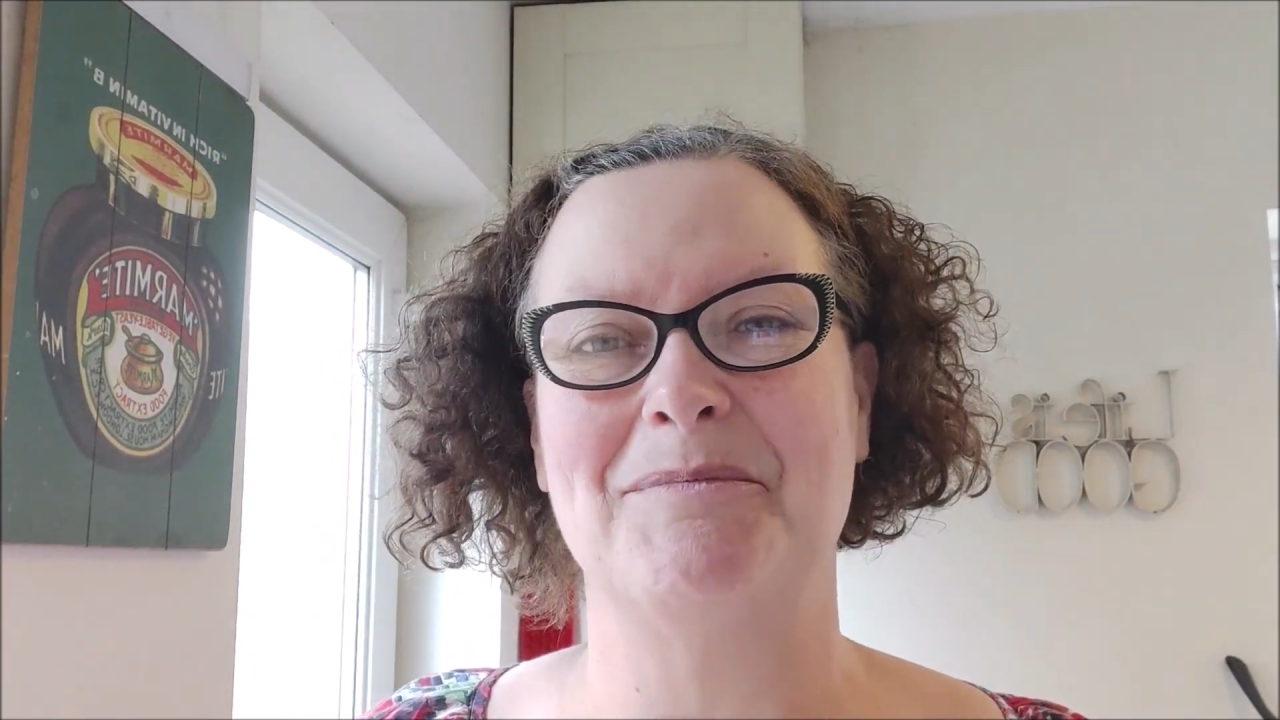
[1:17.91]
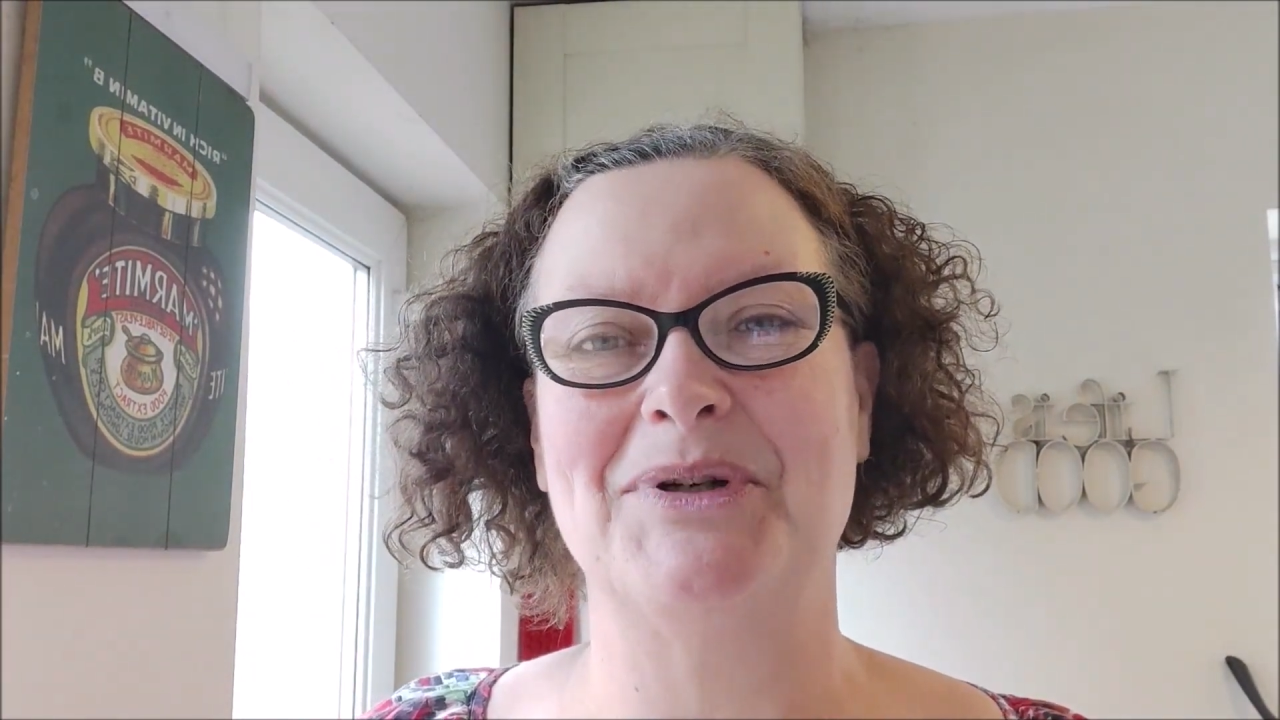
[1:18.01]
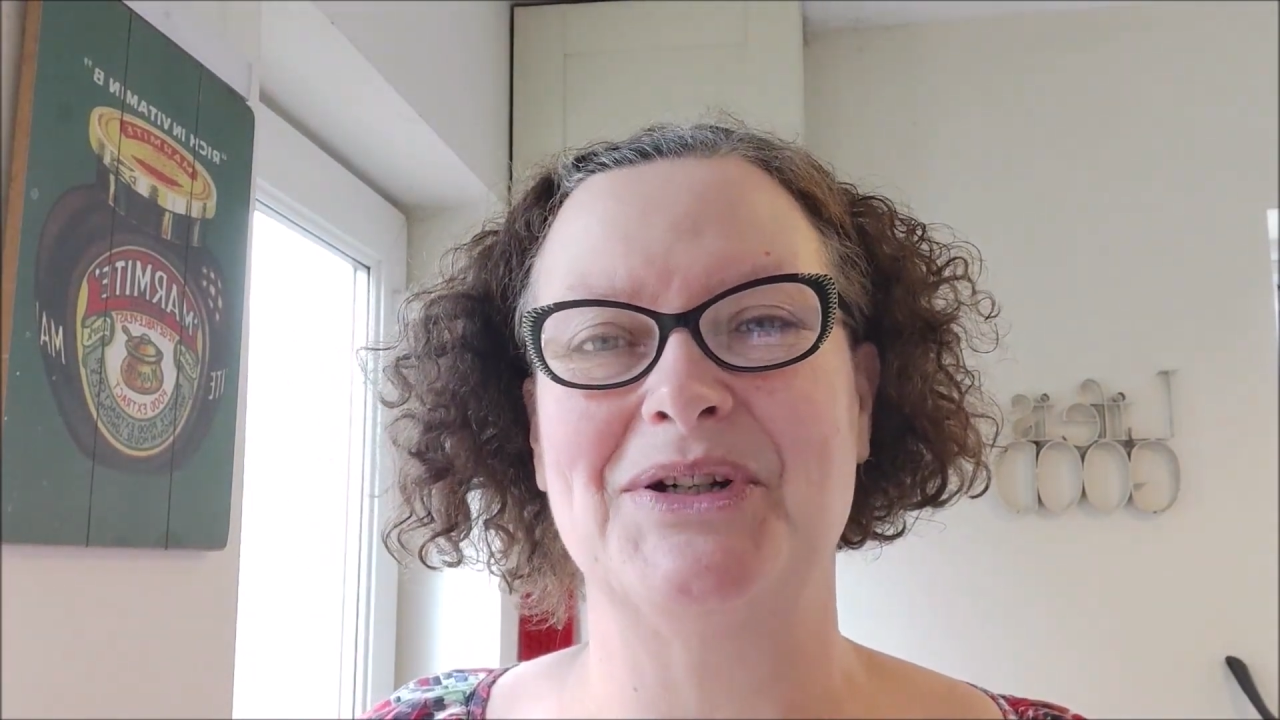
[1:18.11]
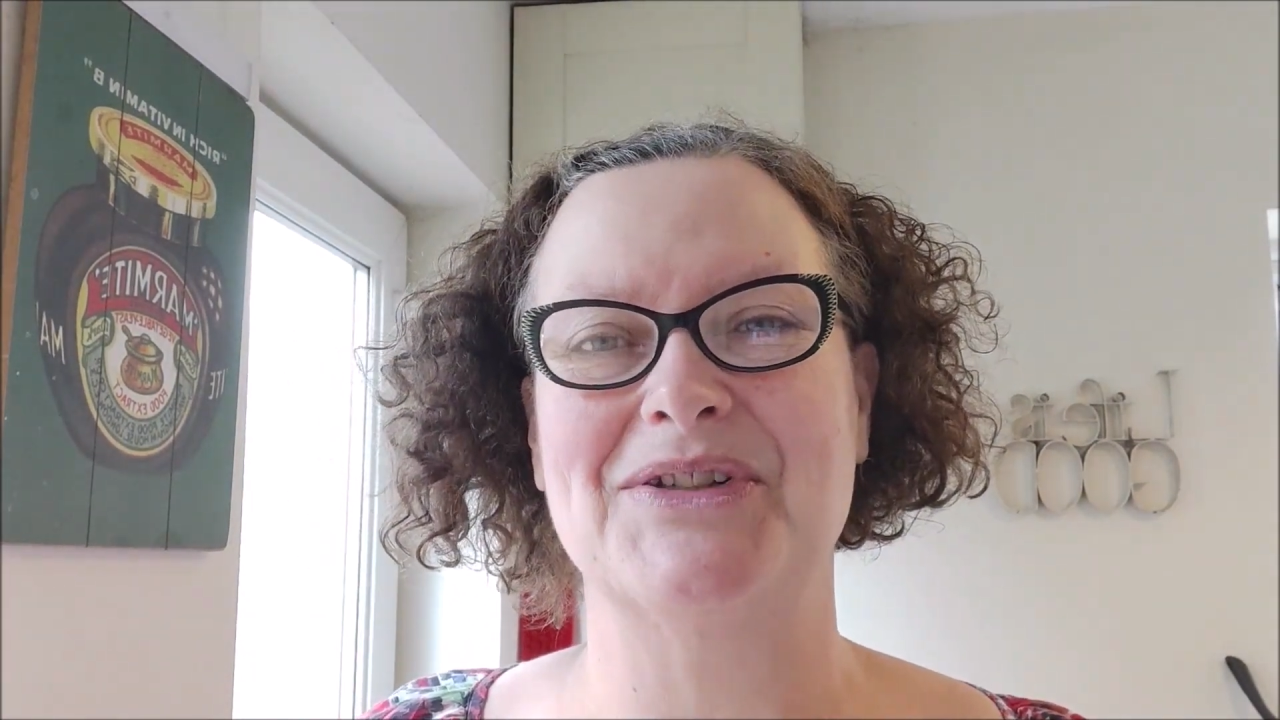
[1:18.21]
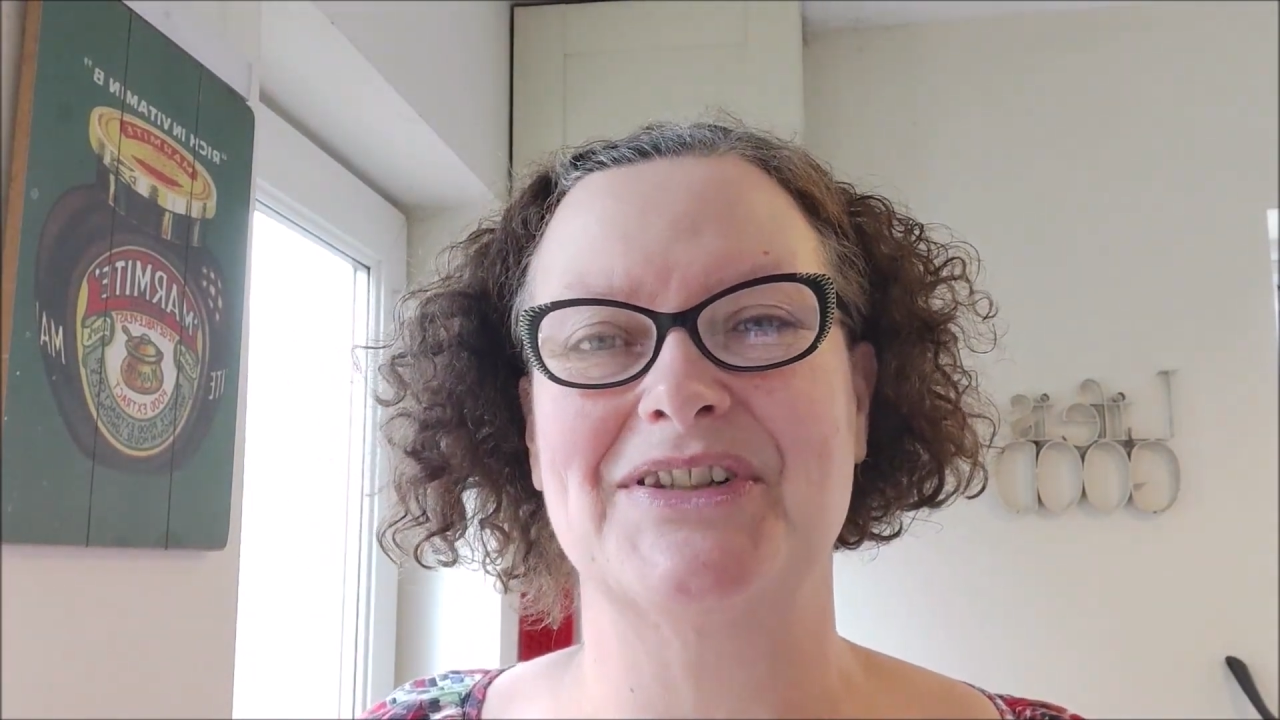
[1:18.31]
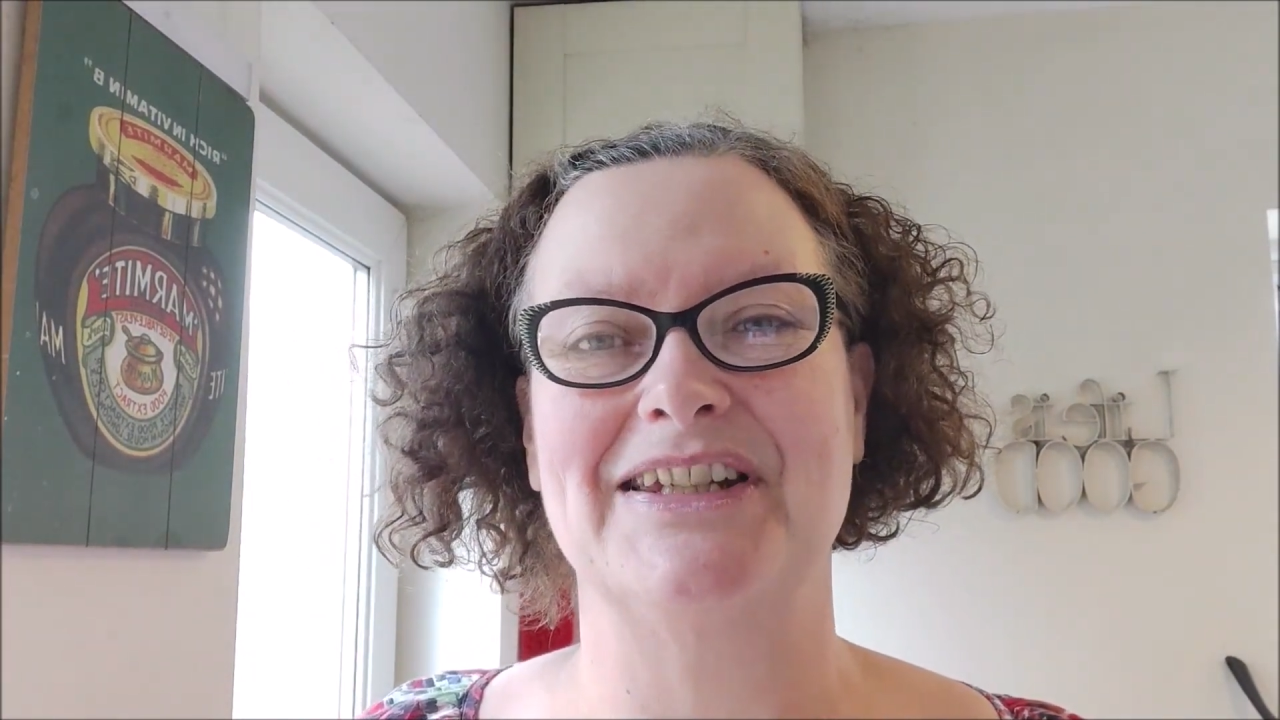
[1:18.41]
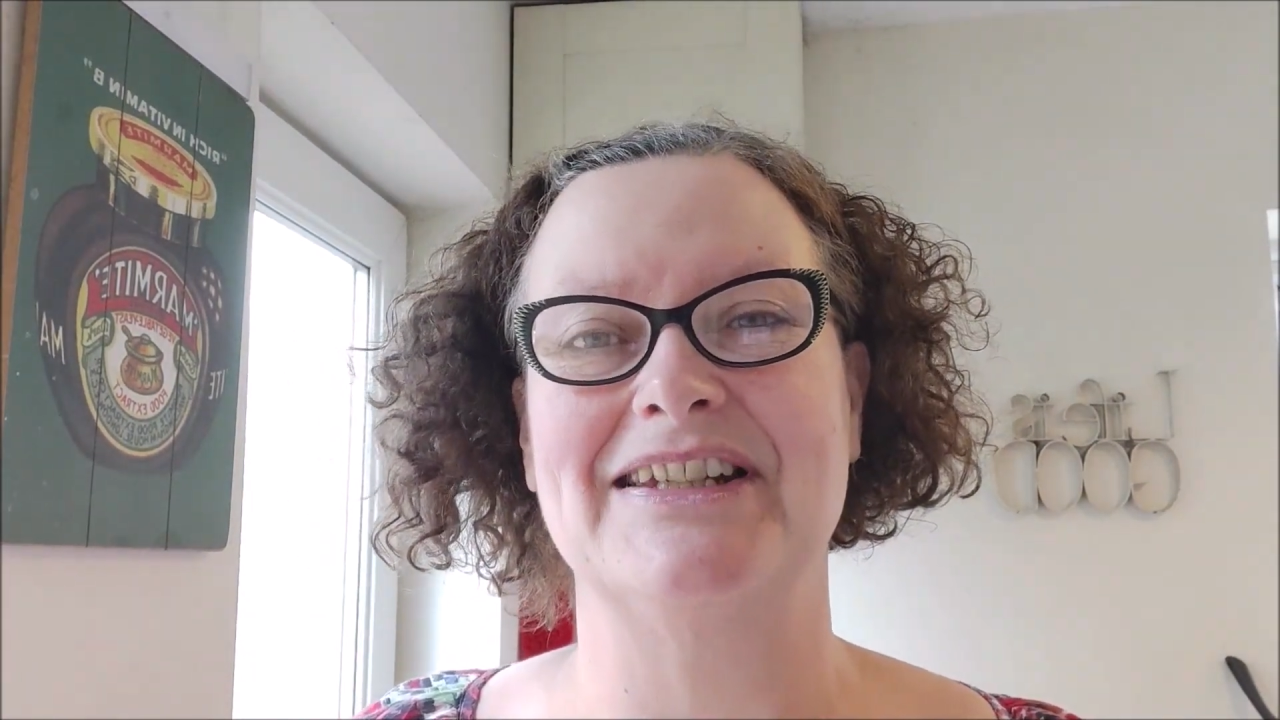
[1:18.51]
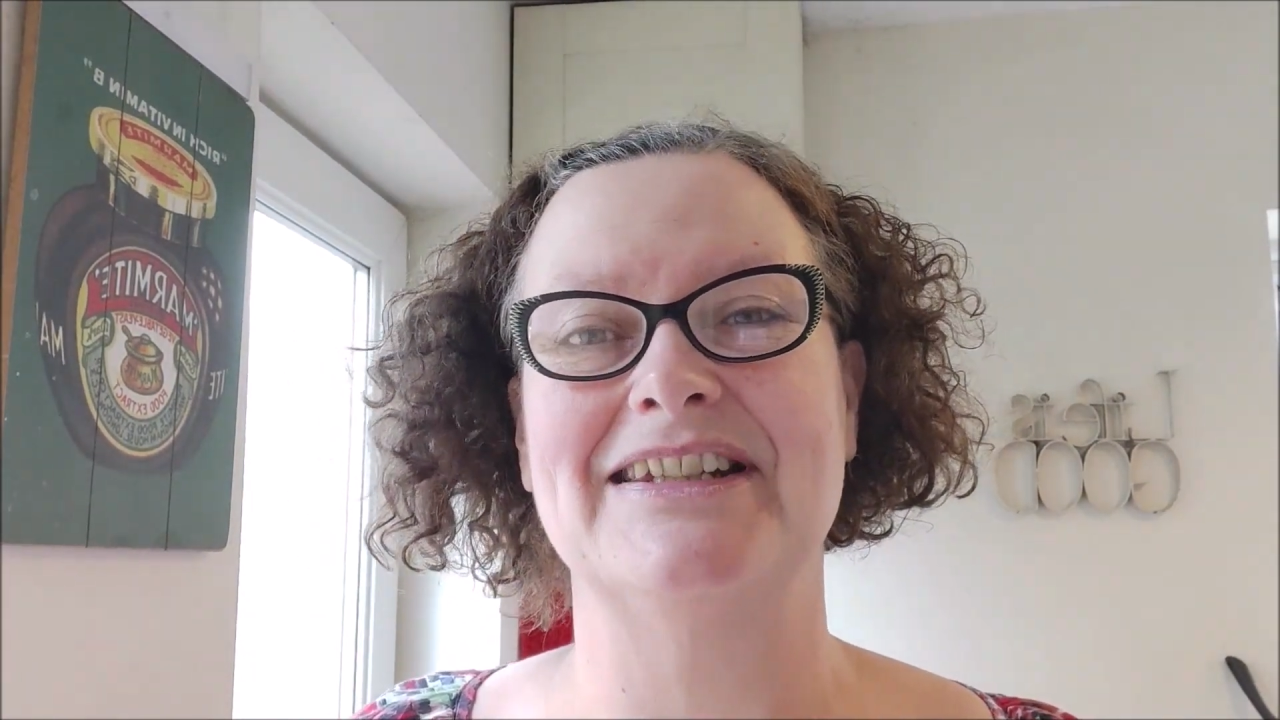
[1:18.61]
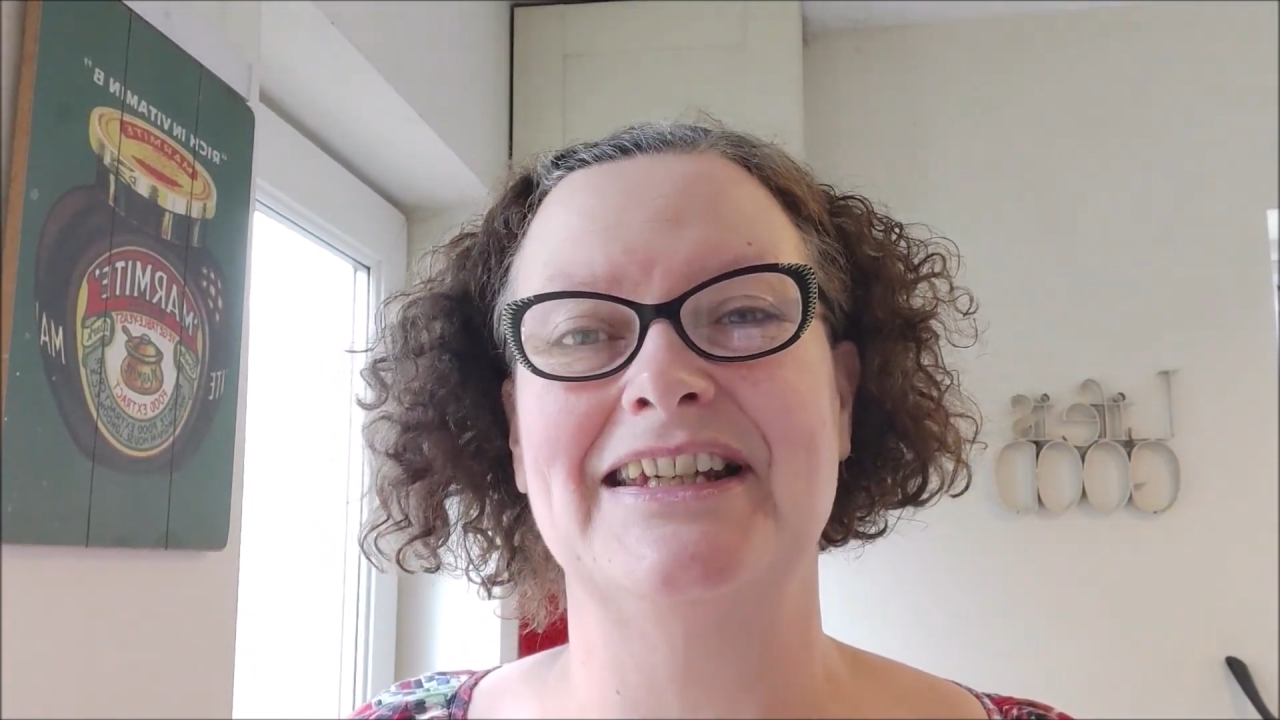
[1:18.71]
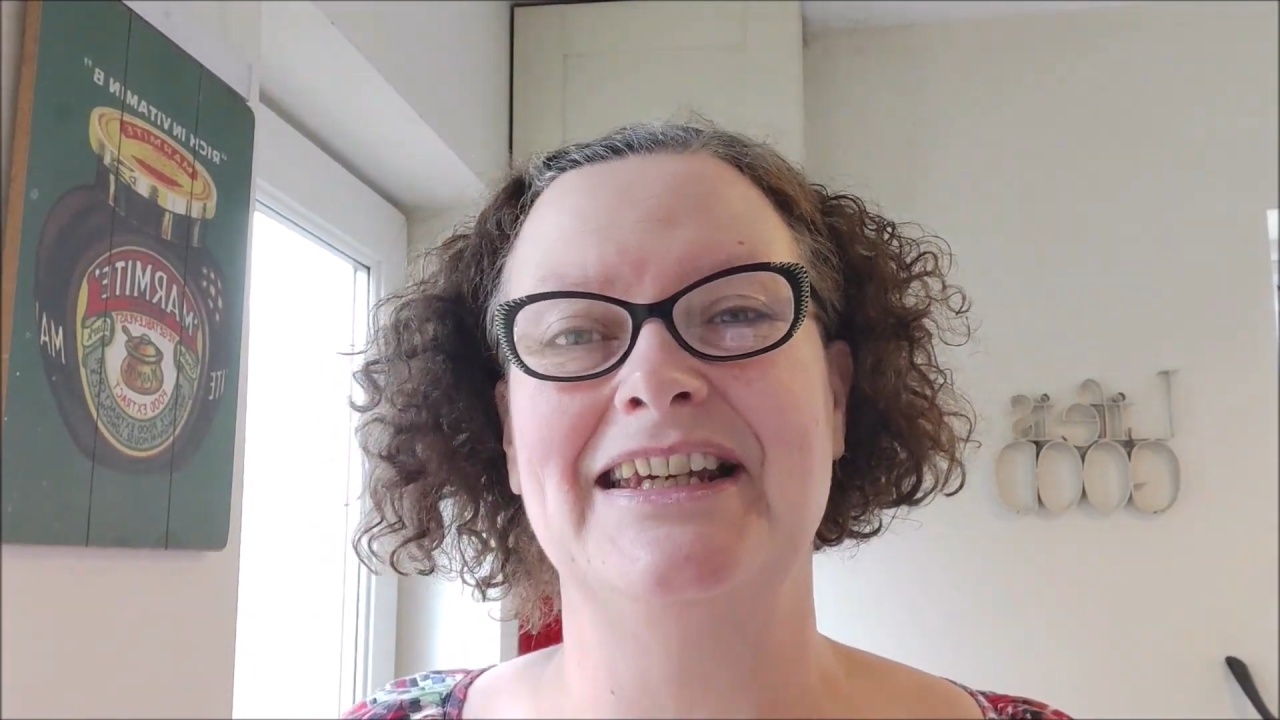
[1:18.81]
I
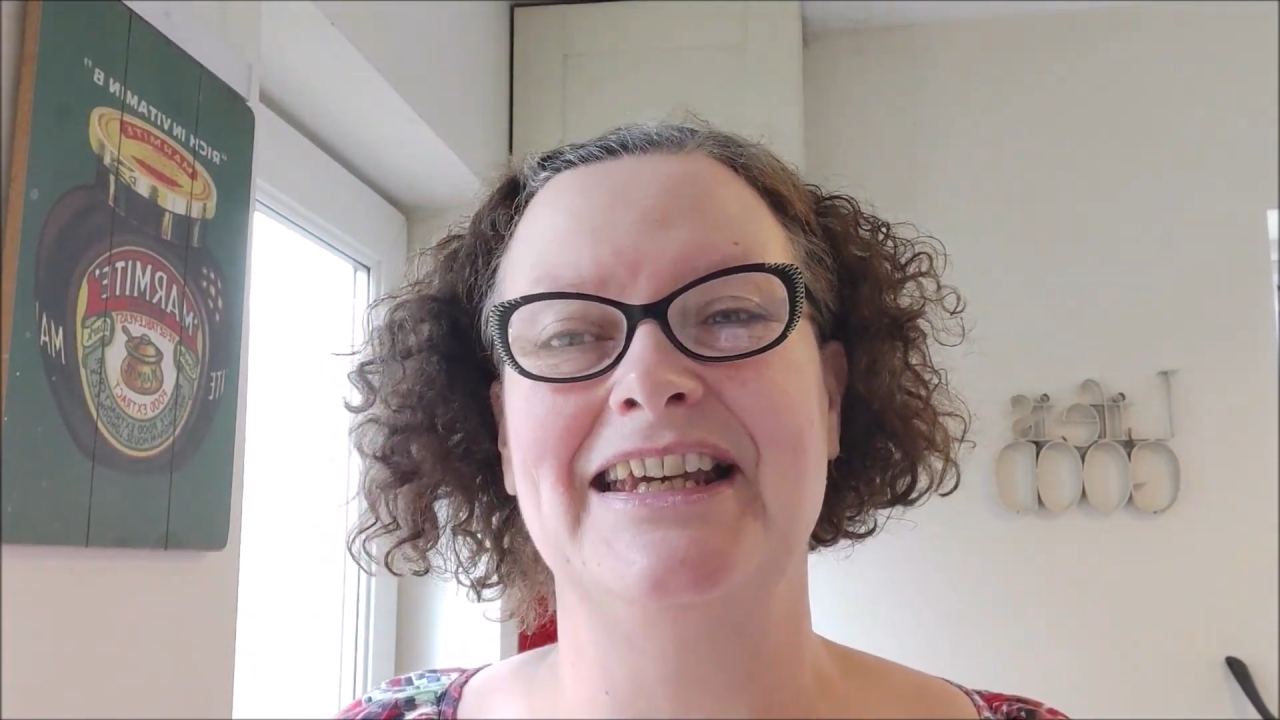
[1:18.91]
posted